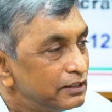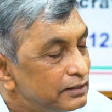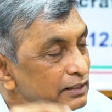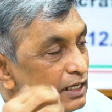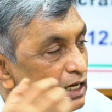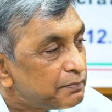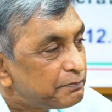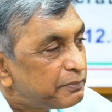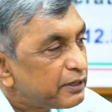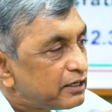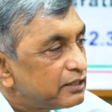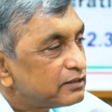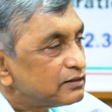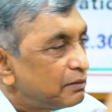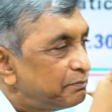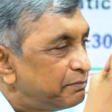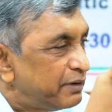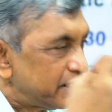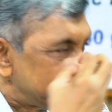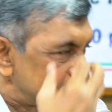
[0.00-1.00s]
they are picking
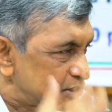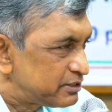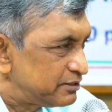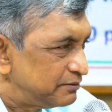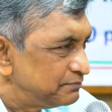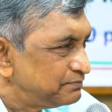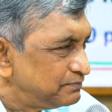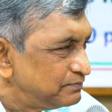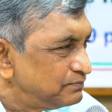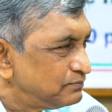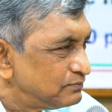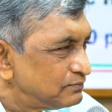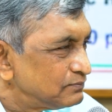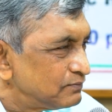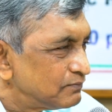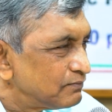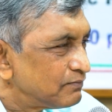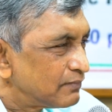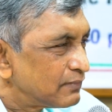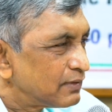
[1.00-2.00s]
the best.
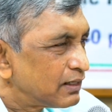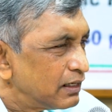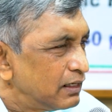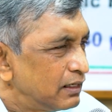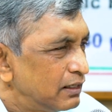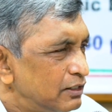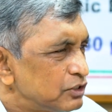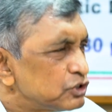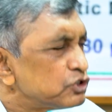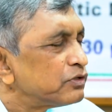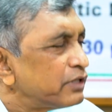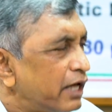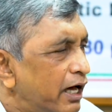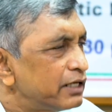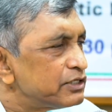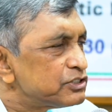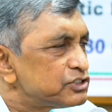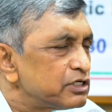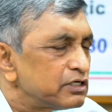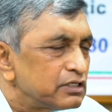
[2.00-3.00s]
So the
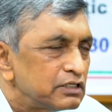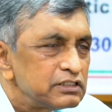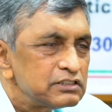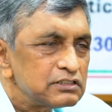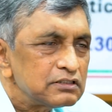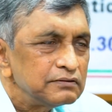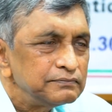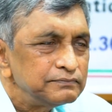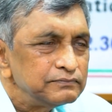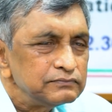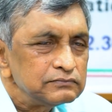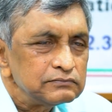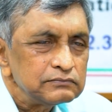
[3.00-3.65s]
answer is,